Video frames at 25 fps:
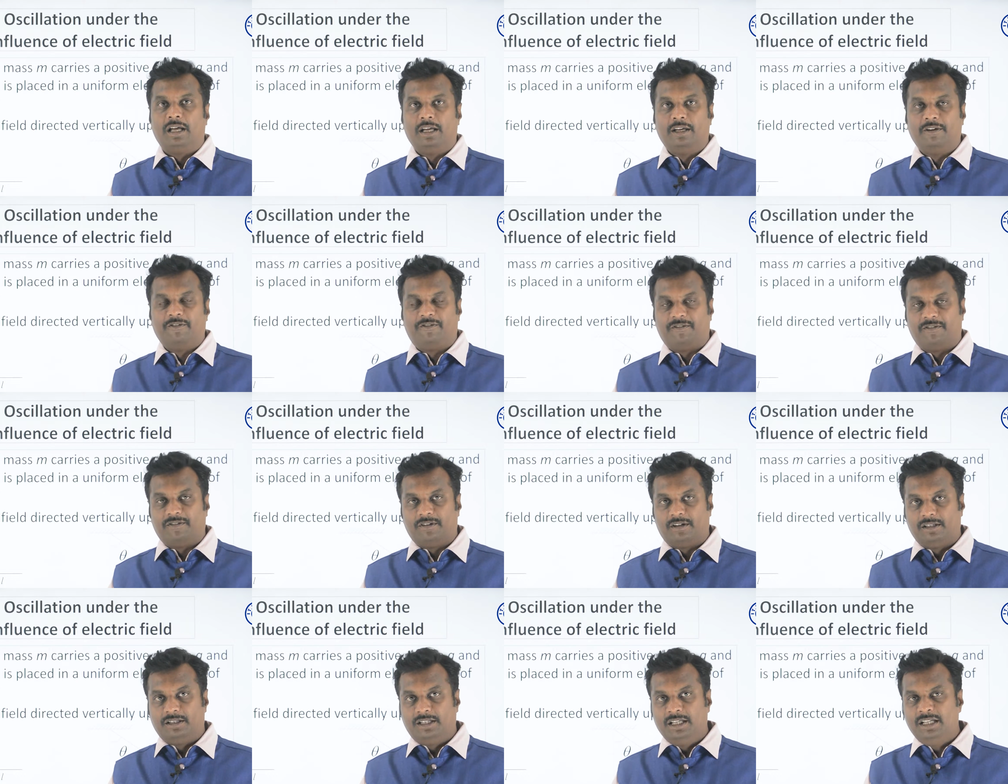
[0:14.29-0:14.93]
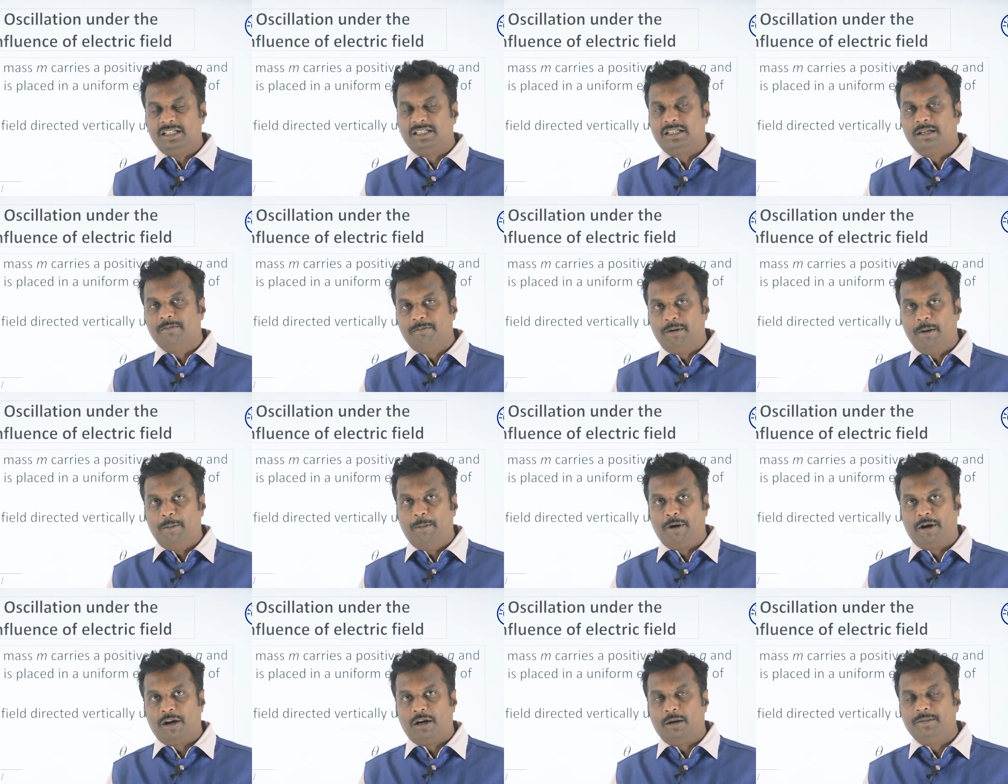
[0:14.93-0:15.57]
If this simple
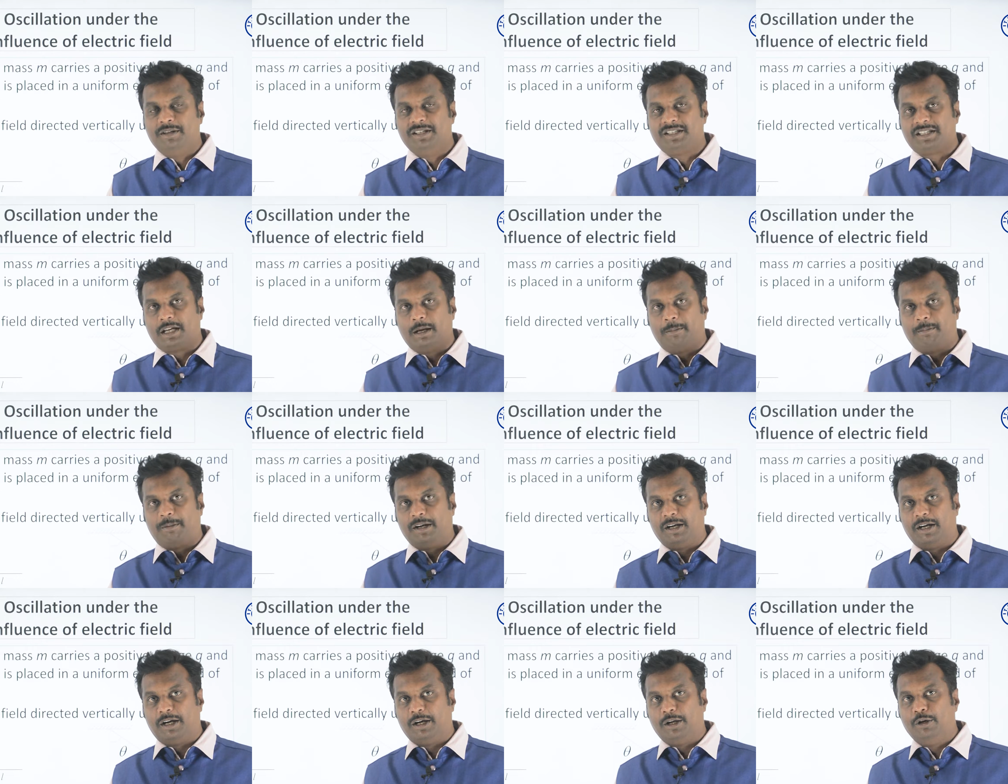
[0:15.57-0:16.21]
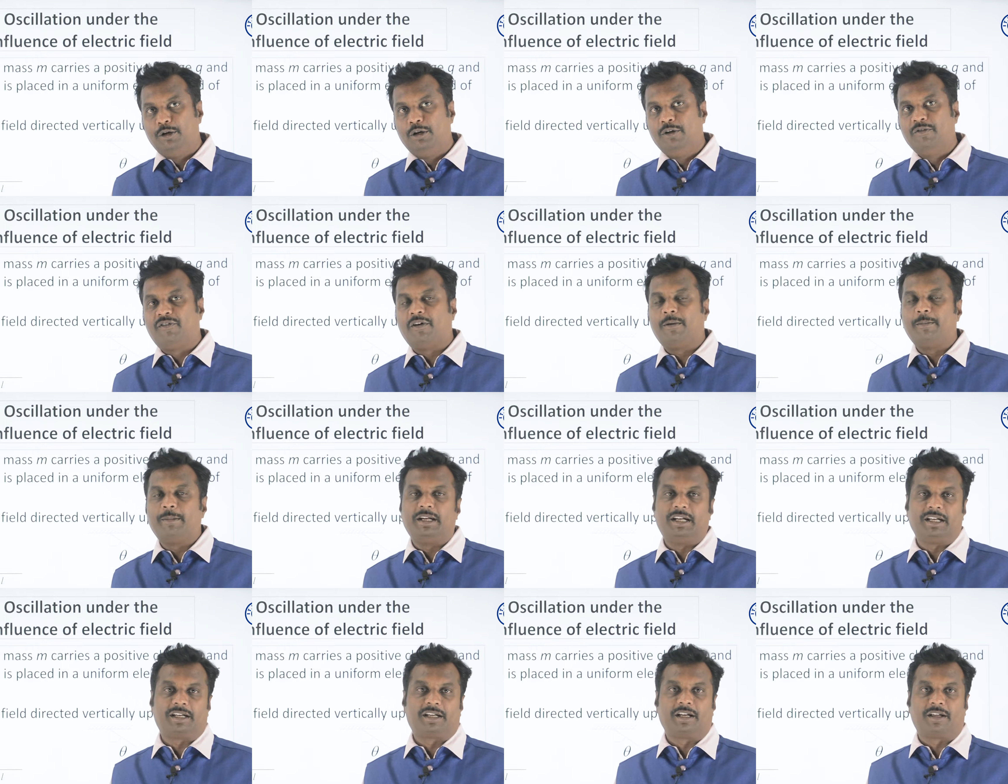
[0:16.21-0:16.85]
pendulum is kept in an
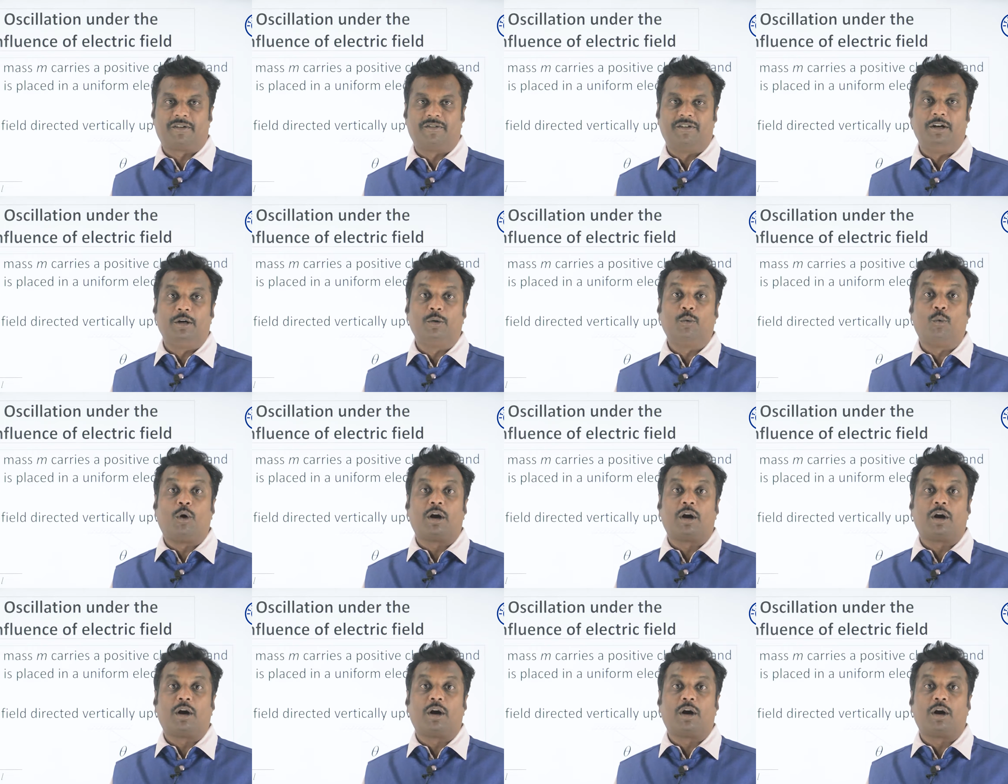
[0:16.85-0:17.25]
uniform electric field,